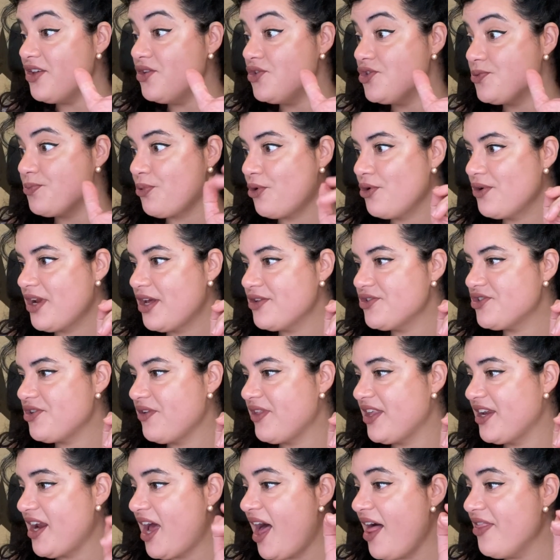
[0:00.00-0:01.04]
use pronouns so
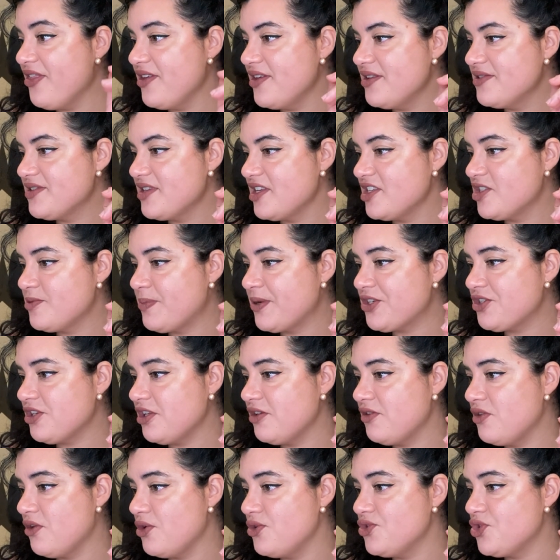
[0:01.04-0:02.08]
that others,
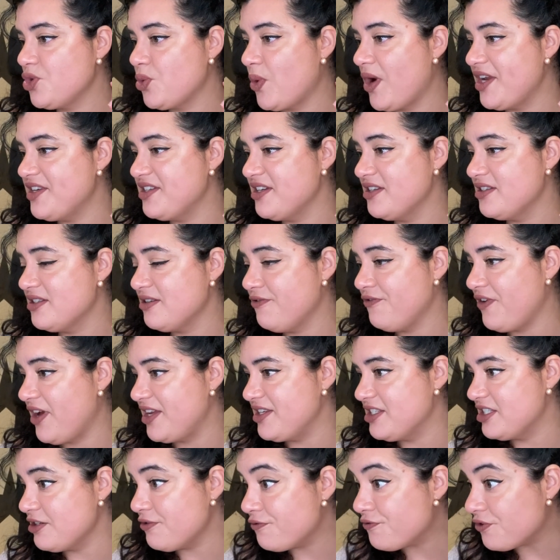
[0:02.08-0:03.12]
especially those who identify
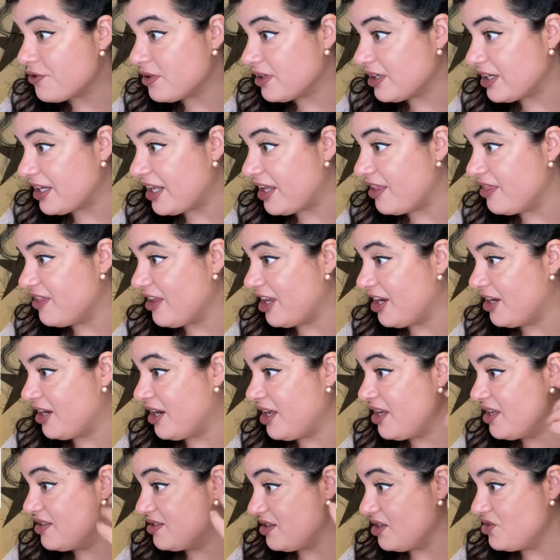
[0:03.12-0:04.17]
differently than
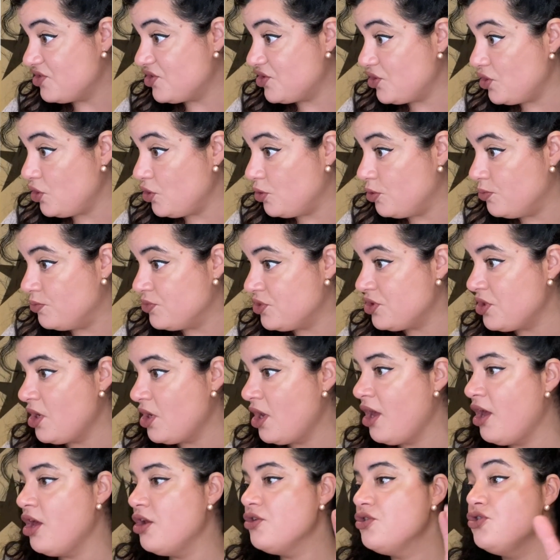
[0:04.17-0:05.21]
is assumed,
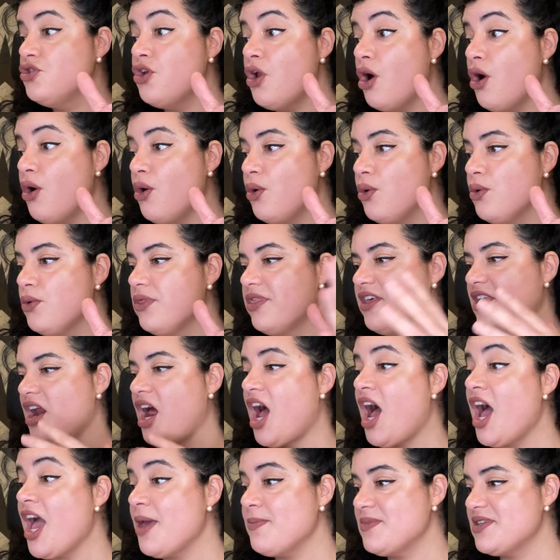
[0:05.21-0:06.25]
know that
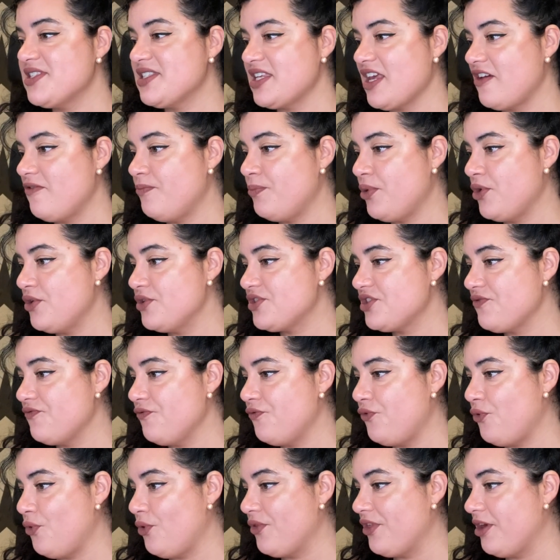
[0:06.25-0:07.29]
I'm a safe person
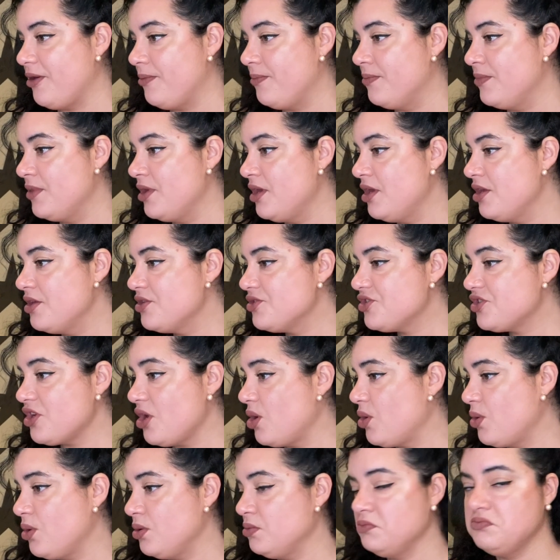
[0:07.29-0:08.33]
for them.
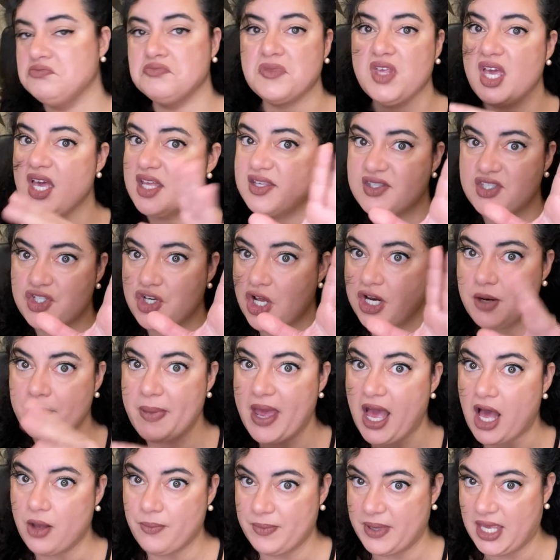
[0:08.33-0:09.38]
So it's not
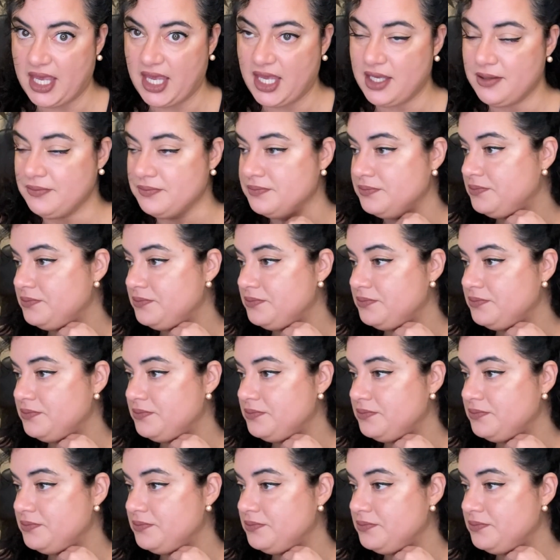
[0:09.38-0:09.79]
about me.